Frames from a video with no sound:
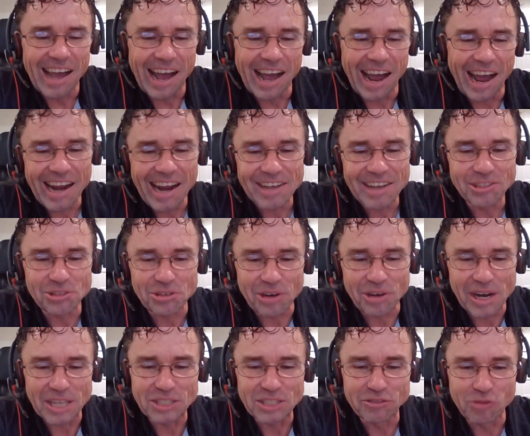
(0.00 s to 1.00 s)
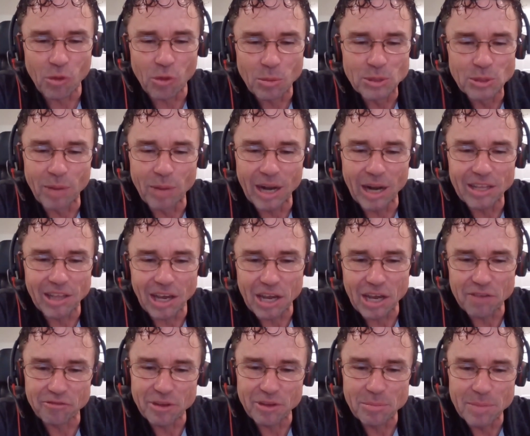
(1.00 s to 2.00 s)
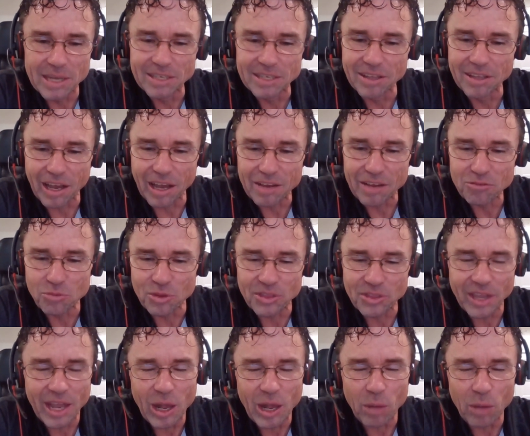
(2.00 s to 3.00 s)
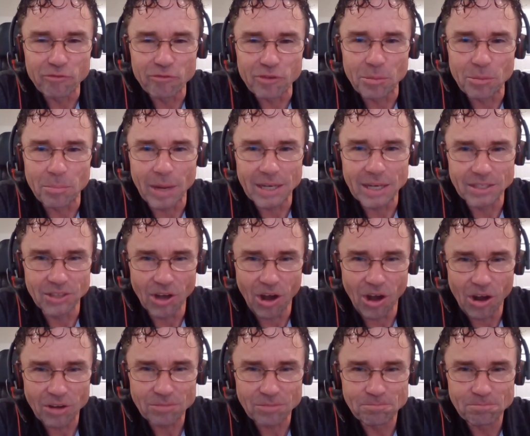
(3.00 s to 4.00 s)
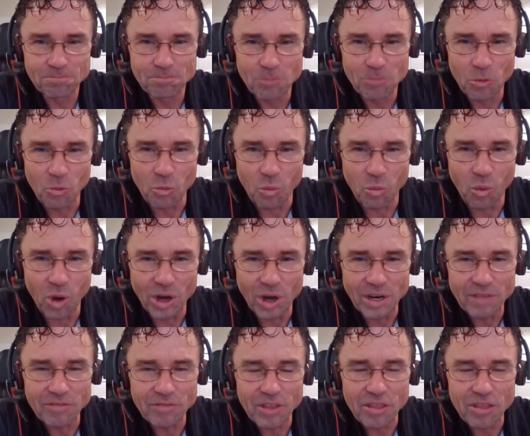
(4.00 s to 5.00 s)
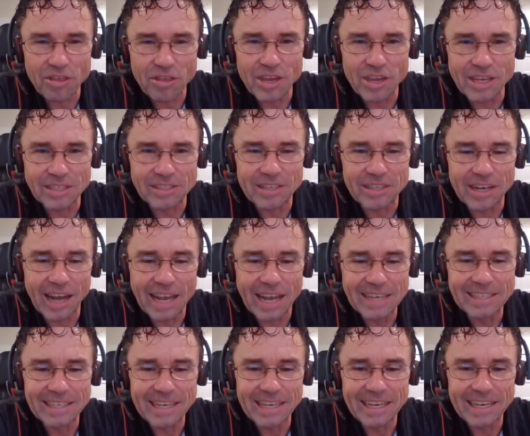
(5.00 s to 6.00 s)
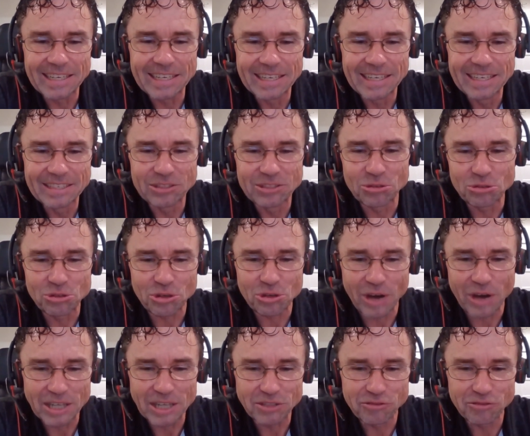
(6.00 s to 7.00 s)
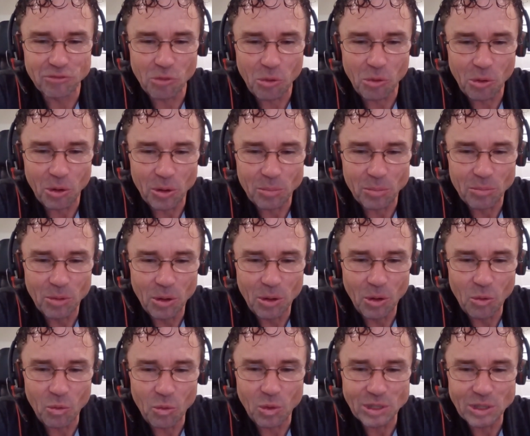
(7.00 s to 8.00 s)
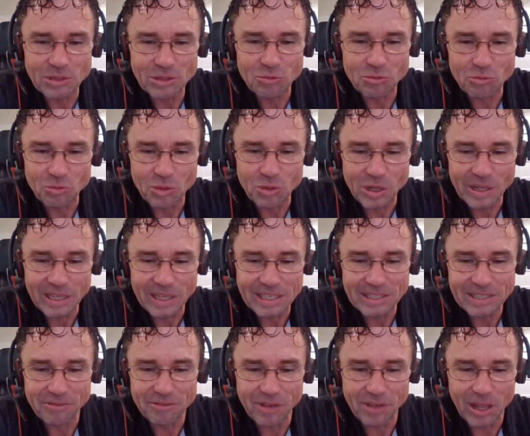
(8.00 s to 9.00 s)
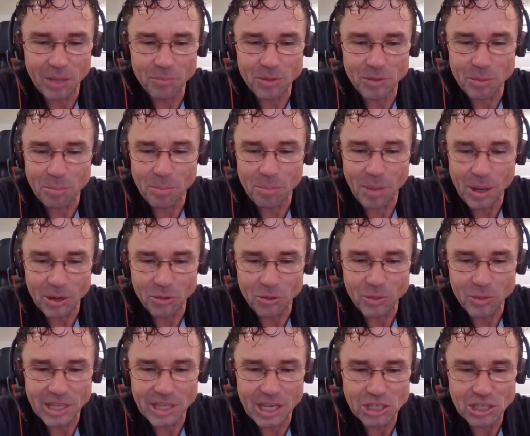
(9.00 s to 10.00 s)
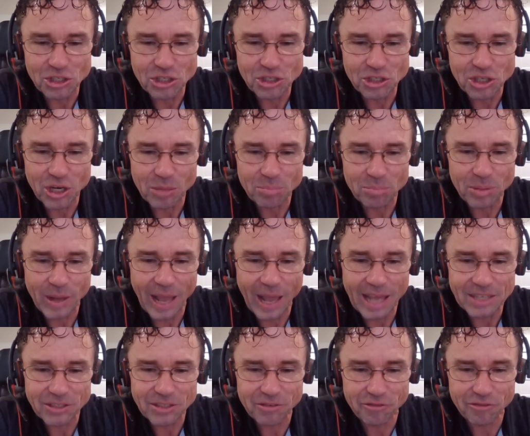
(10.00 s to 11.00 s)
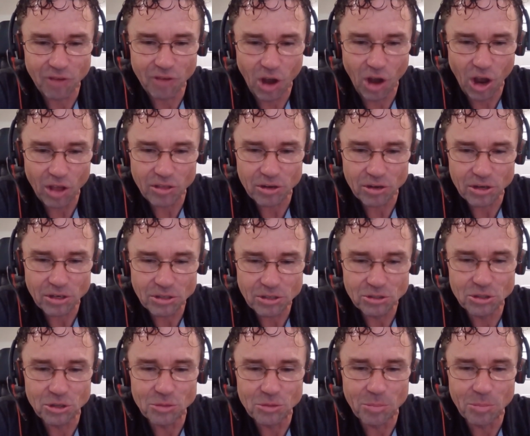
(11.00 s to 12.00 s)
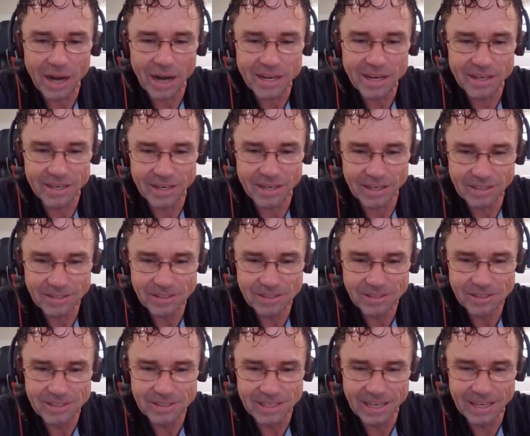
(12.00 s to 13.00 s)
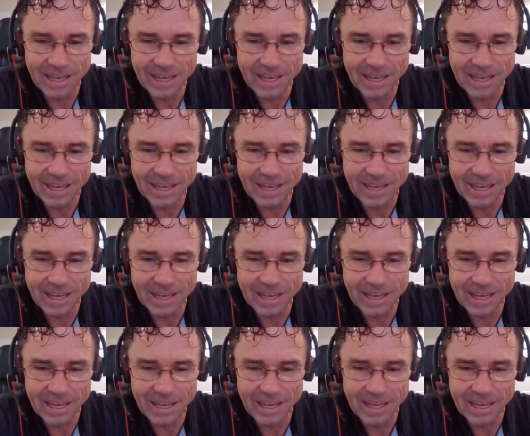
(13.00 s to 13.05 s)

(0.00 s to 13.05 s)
I transformed my life in midlife with the help from my dog. One of the things that I did to transform was really develop the better relationship as a father to my kids.